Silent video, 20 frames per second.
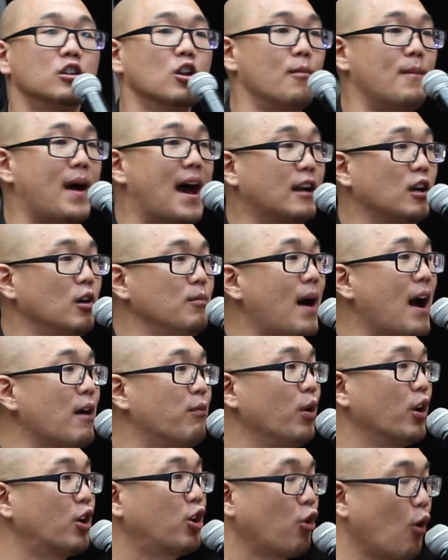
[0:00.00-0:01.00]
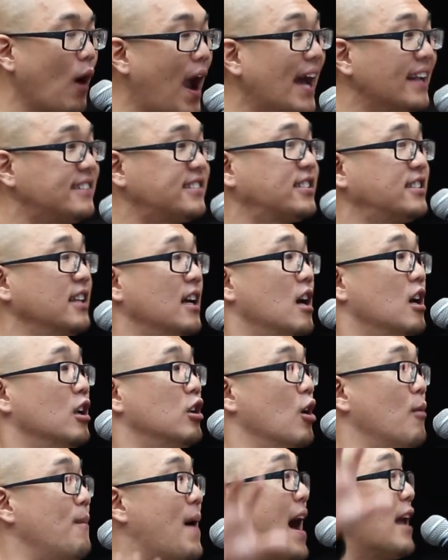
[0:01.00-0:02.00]
no matter my regrets,
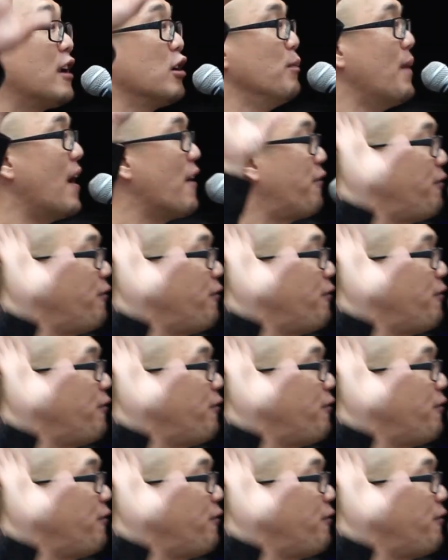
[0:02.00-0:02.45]
no matter my